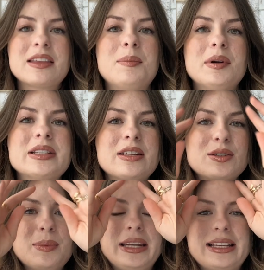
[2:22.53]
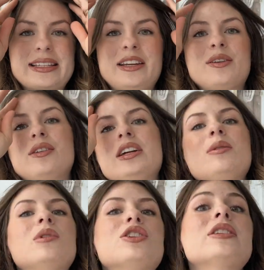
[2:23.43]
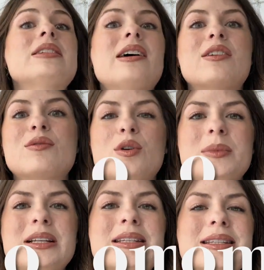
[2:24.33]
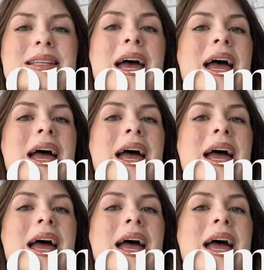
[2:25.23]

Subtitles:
That brings us to my next category, which is dark romance.